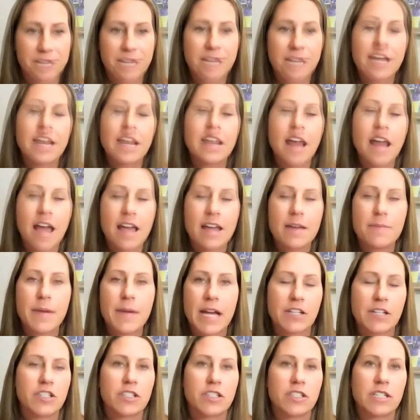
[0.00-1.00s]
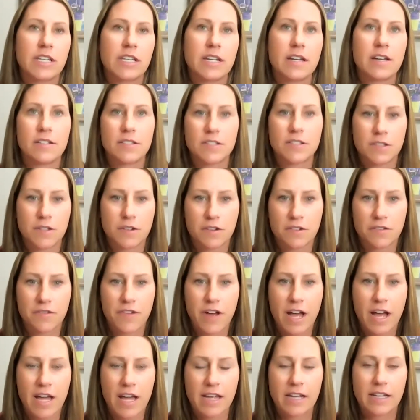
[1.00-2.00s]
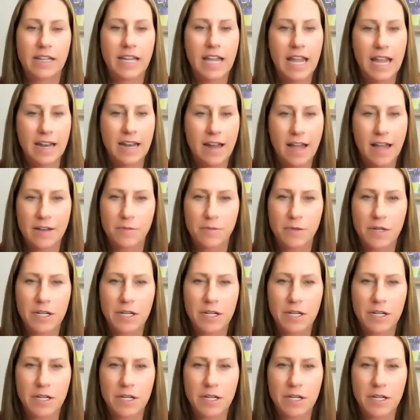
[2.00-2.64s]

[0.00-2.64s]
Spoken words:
And I am actually a certified canine